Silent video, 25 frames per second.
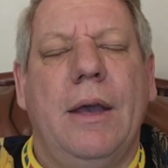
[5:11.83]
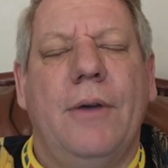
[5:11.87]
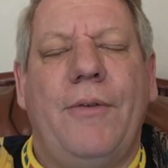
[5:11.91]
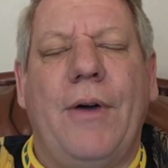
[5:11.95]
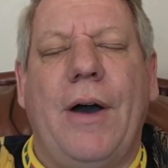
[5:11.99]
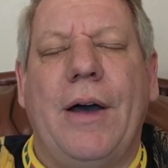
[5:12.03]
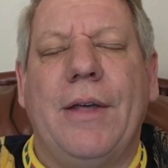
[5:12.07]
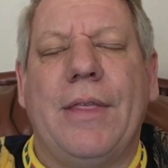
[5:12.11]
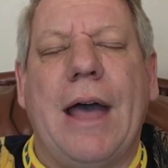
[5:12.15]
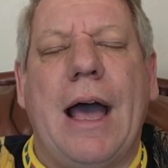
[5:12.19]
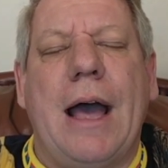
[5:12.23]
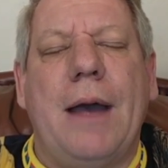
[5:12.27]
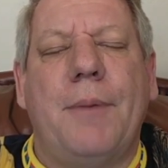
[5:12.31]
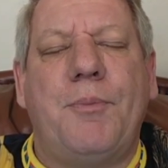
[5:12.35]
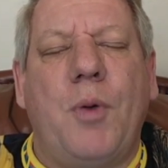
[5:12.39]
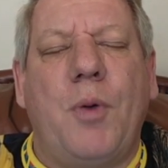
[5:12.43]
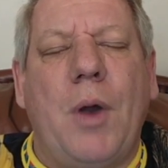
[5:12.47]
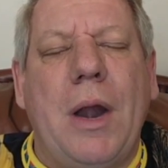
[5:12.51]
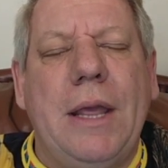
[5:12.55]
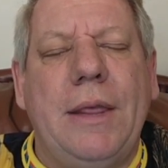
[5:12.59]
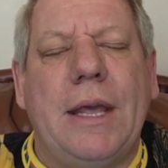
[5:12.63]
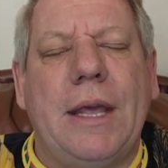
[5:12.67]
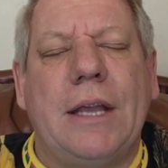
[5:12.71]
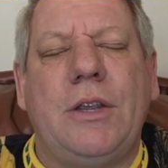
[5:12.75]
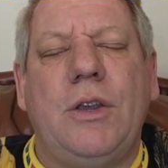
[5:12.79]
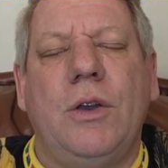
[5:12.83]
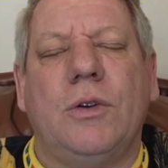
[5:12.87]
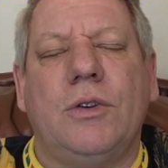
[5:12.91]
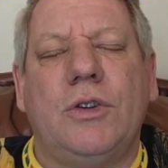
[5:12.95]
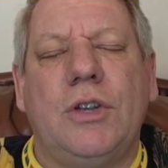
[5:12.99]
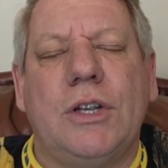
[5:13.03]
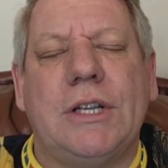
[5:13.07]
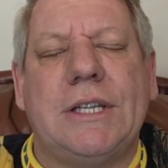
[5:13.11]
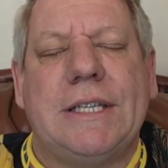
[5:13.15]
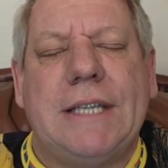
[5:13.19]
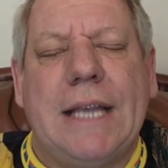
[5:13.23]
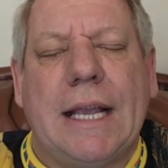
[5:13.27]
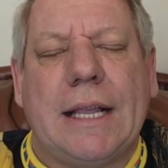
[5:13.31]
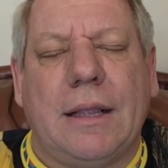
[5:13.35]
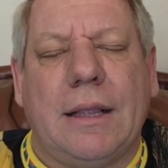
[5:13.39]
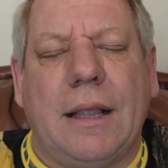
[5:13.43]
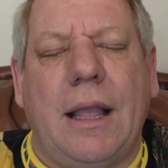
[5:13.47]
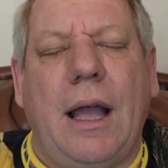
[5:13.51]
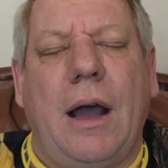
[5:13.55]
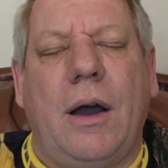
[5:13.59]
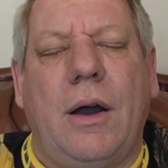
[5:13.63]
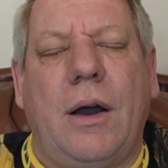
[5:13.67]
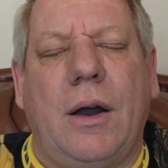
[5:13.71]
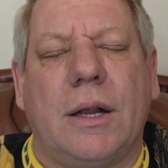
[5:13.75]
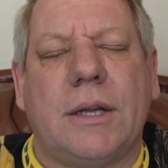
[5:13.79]
Father, I pray that you'll just settle
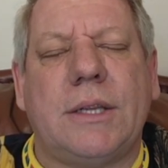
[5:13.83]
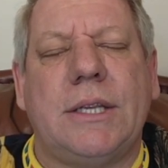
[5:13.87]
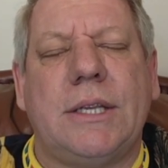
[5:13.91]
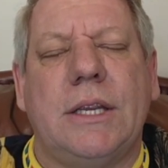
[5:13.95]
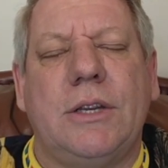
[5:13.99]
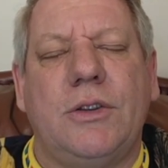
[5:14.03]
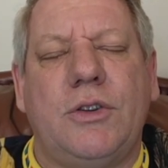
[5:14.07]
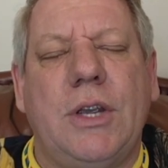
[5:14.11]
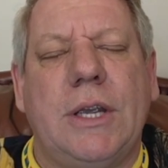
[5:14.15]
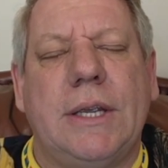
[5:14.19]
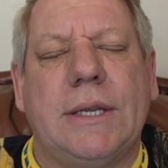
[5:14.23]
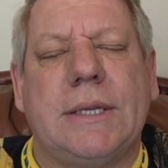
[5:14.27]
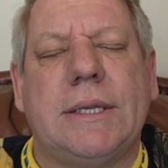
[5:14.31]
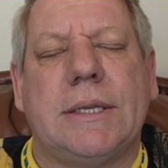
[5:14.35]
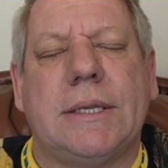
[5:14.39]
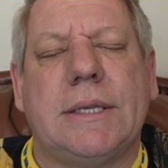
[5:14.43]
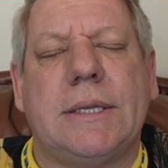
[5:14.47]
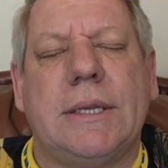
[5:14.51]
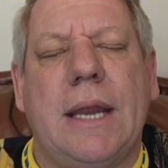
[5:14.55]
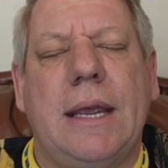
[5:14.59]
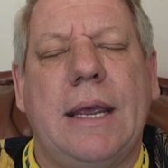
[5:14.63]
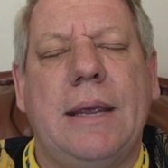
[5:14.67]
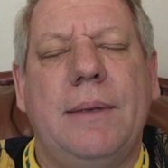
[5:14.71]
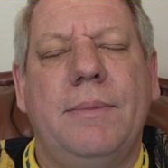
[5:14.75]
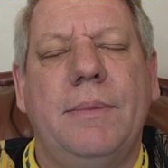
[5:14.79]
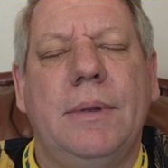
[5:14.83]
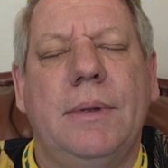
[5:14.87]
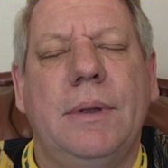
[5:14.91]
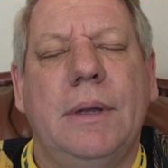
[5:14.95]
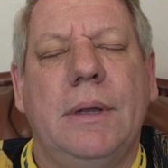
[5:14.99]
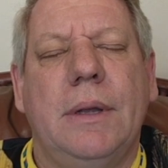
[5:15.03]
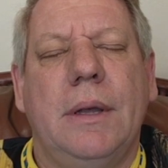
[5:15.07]
our hearts in Jesus' name.